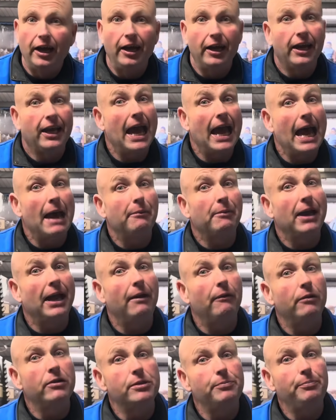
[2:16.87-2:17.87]
Can't
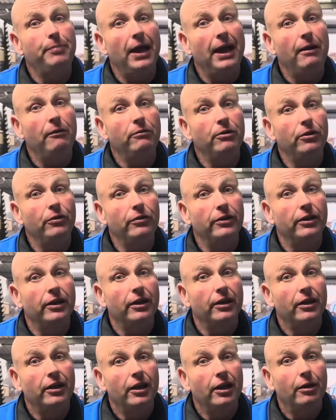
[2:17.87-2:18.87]
count as a pound, don't
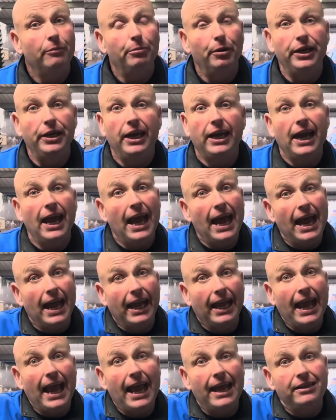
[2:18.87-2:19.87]
they? But you can't
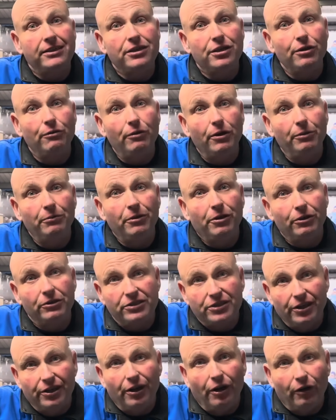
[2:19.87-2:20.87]
get to them because
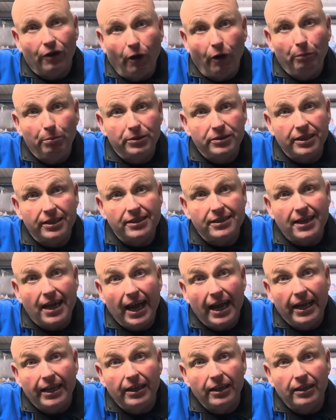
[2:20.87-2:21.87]
they're on opposite
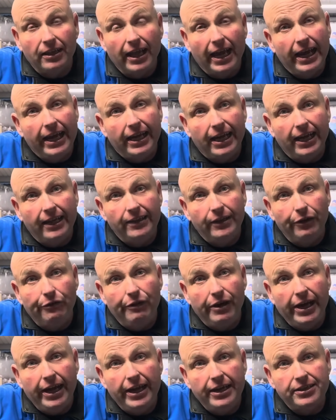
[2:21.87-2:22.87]
side at lake in the
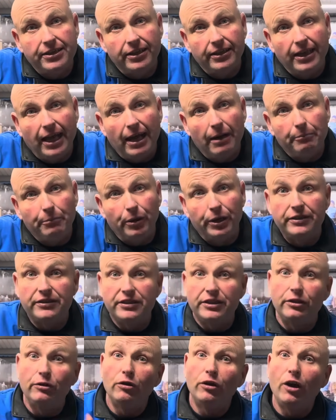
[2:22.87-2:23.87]
reeds and that, but you
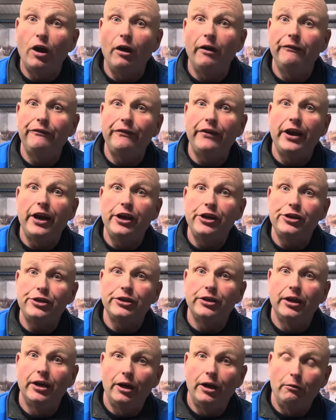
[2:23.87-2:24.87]
still got to fish
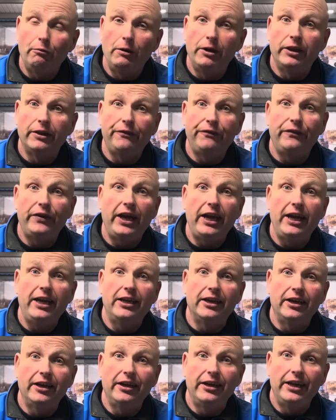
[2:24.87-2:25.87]
with the
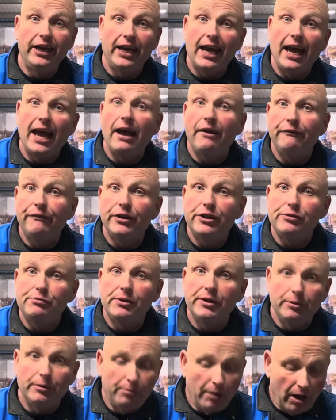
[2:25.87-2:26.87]
feeder. You can't fish
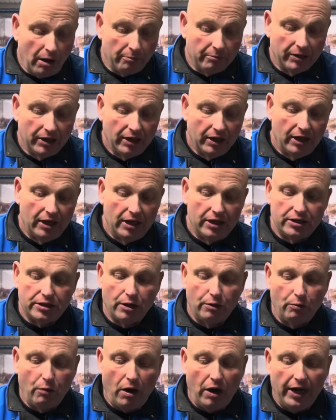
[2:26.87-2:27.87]
with a bomb. So
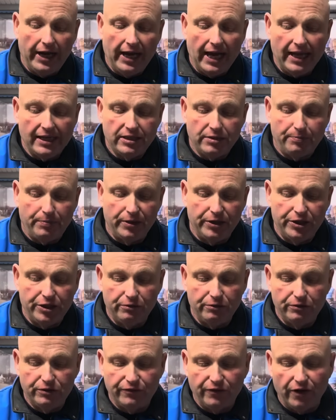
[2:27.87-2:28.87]
what he has
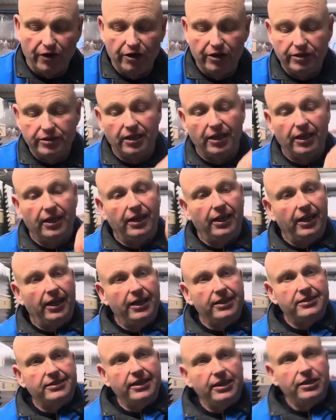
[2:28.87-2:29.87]
produced for us
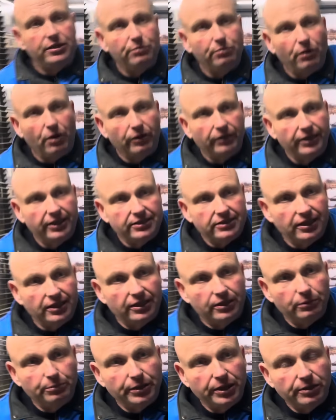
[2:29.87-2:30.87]
is this one, this
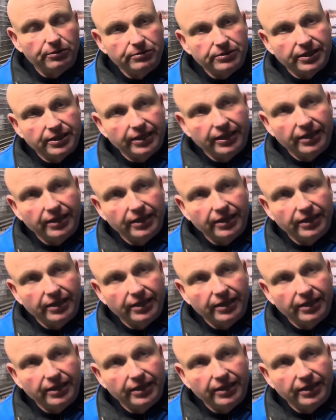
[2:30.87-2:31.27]
little beauty.